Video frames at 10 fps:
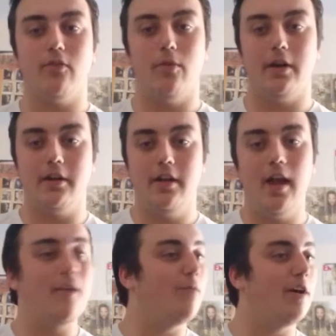everyone,
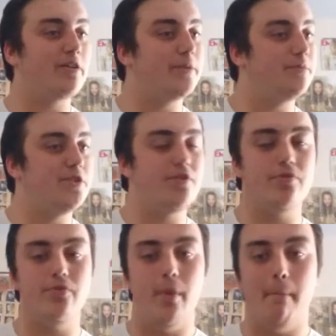and welcome to
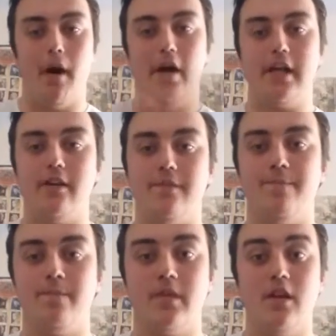my
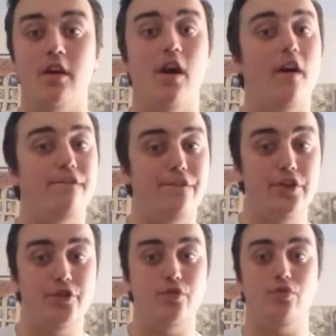
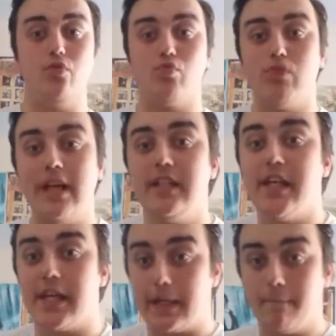official
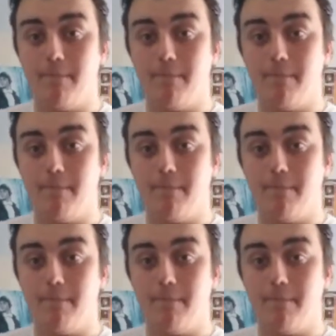ranking.